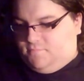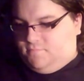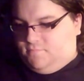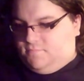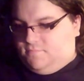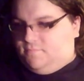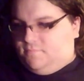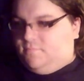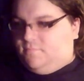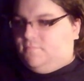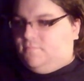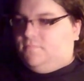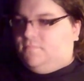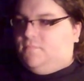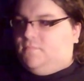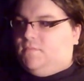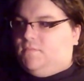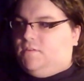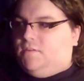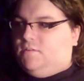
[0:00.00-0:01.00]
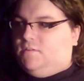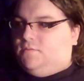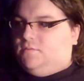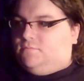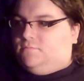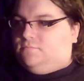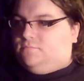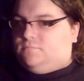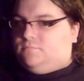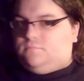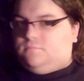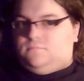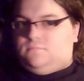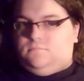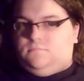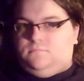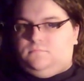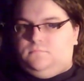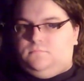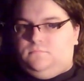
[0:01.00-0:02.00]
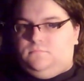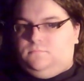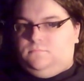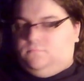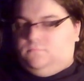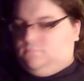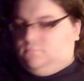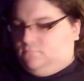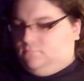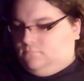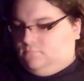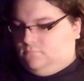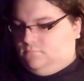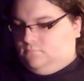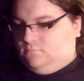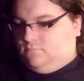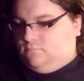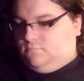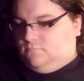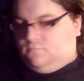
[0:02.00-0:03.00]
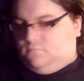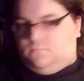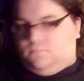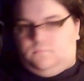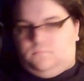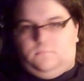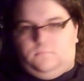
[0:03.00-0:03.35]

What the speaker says: (not speaking)